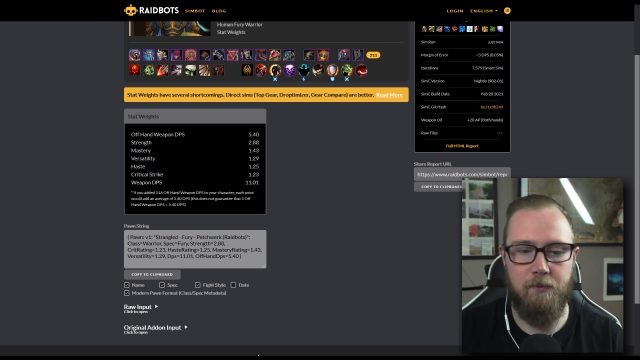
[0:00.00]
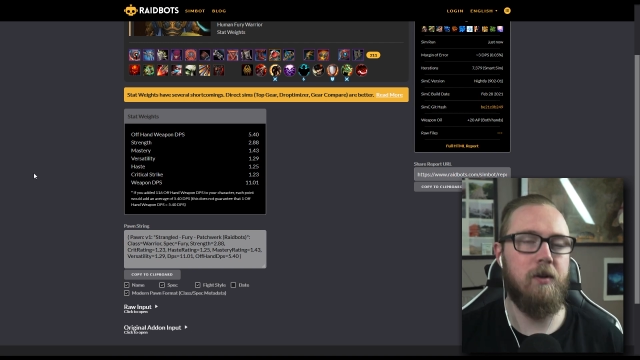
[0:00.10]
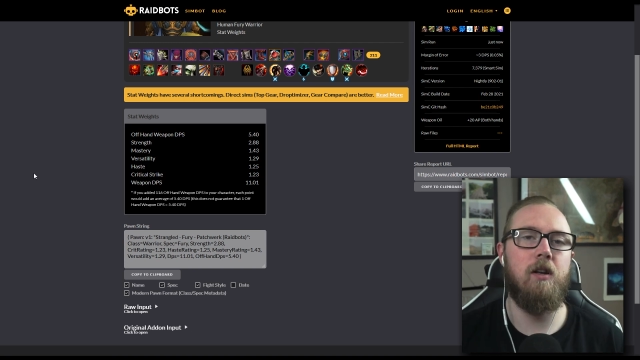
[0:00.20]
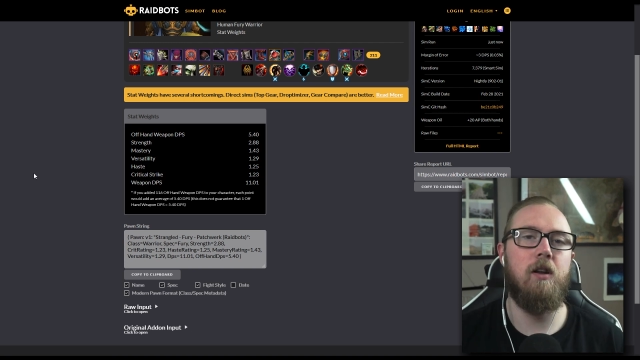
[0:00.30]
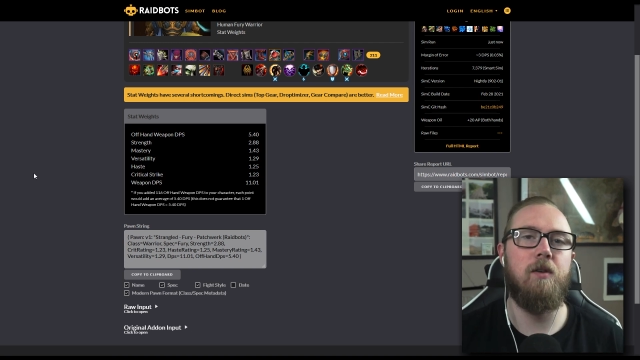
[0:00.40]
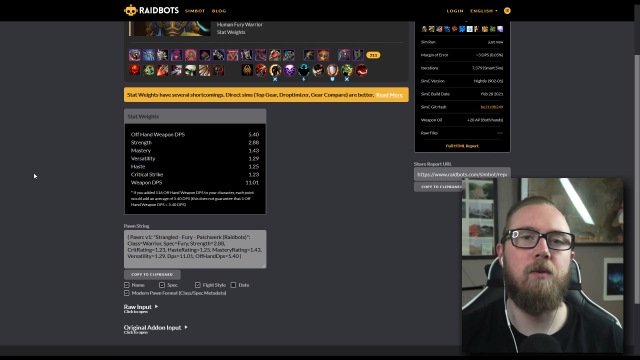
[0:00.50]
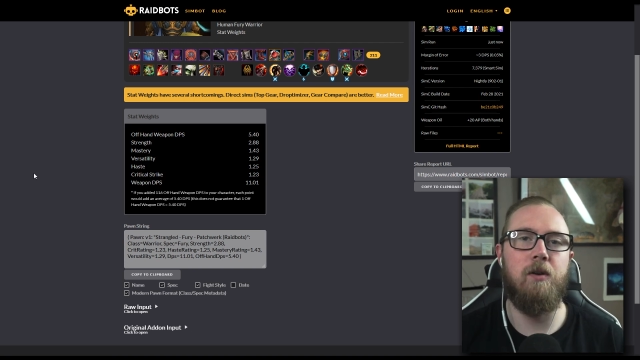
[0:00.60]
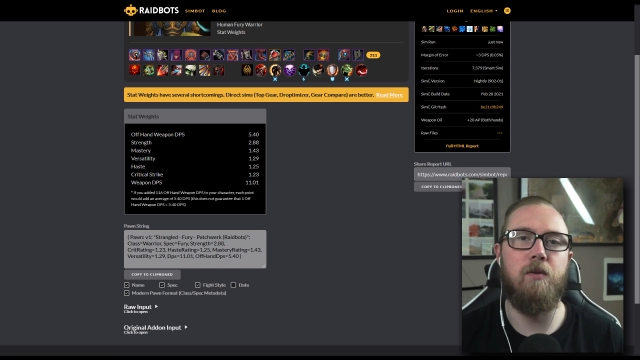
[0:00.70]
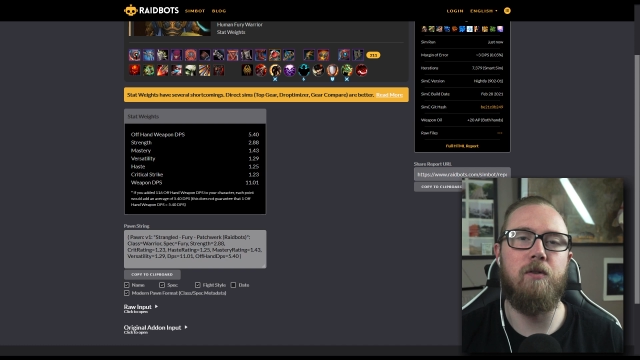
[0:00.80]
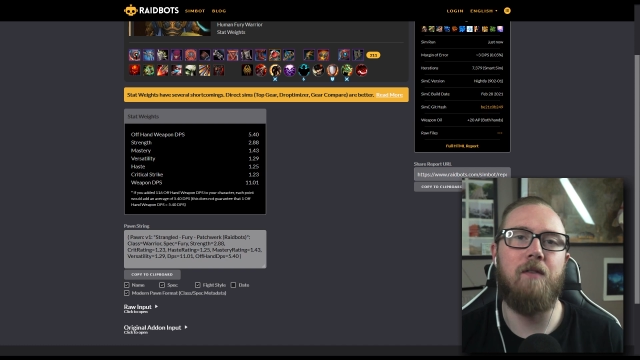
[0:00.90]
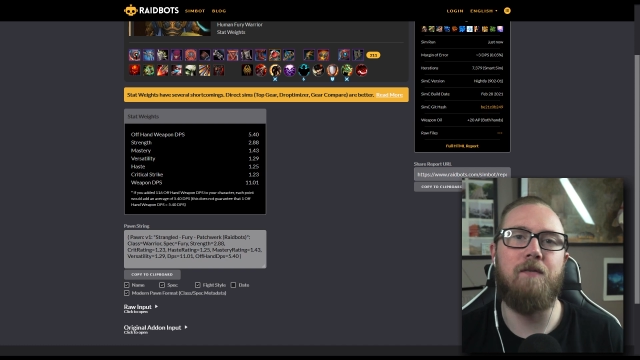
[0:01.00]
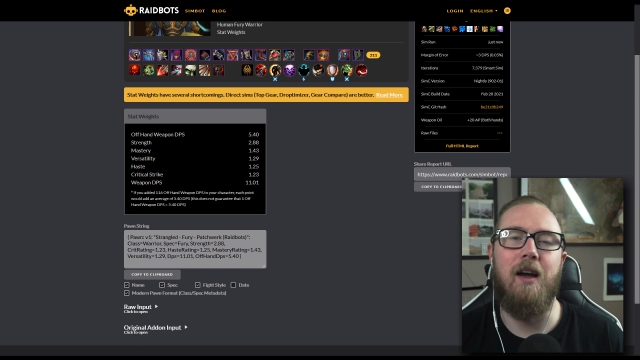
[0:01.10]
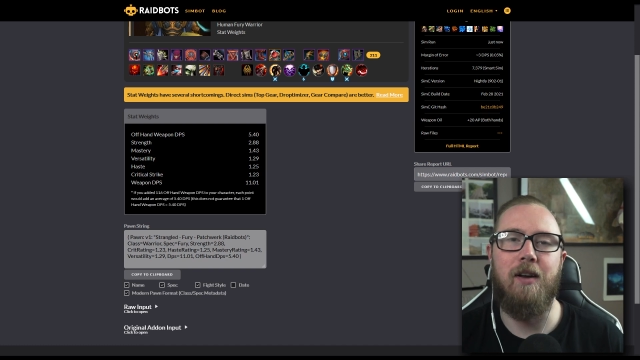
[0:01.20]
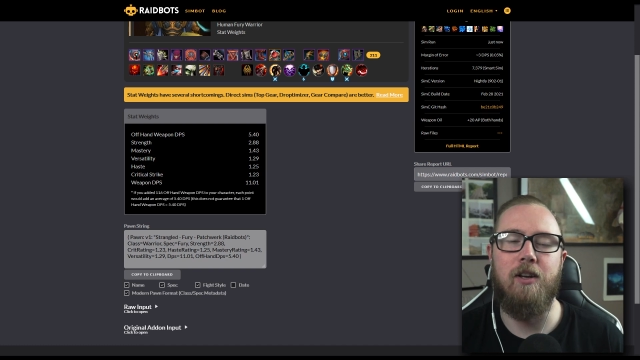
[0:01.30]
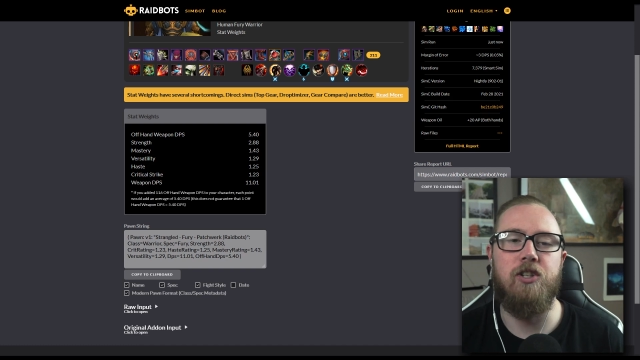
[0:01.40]
We're going to load up World of Warcraft now,
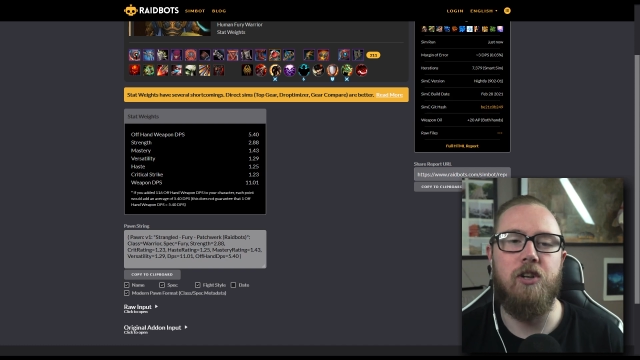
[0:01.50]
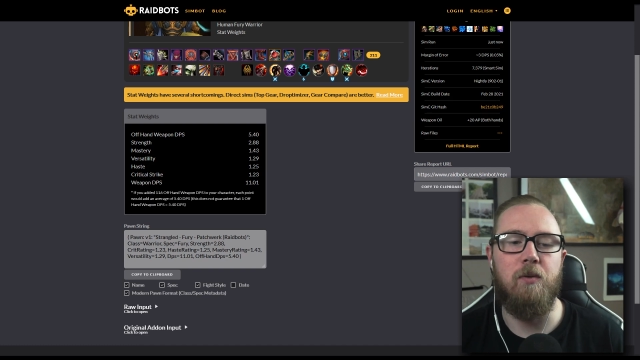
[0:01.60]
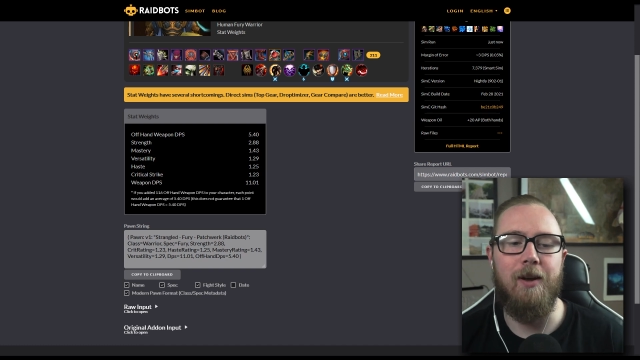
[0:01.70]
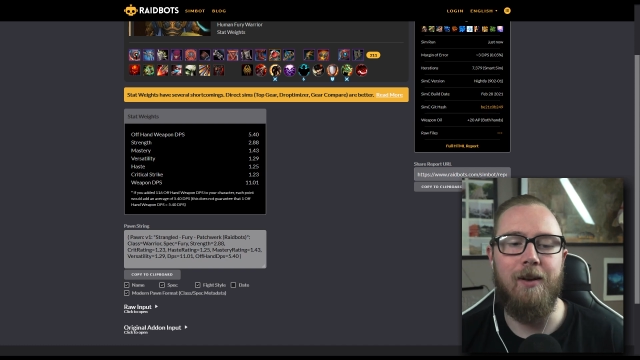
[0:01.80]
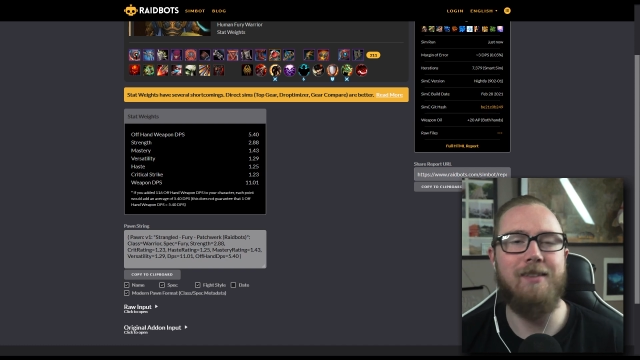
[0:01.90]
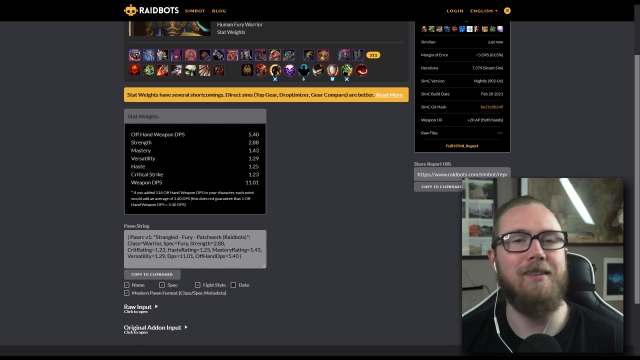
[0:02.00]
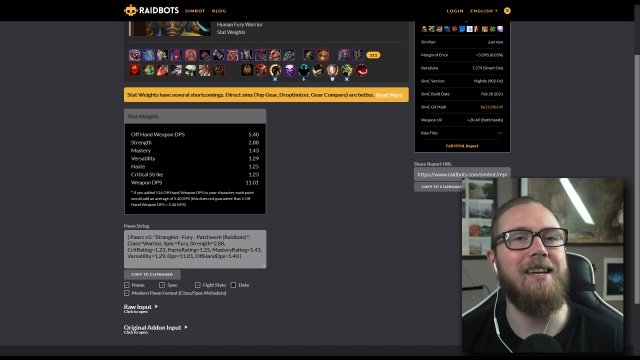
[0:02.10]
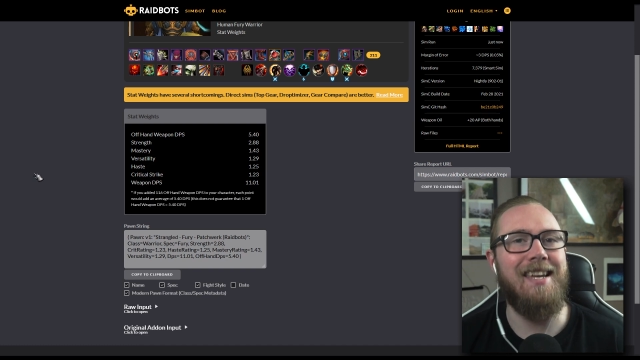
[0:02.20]
and I can show you what it looks like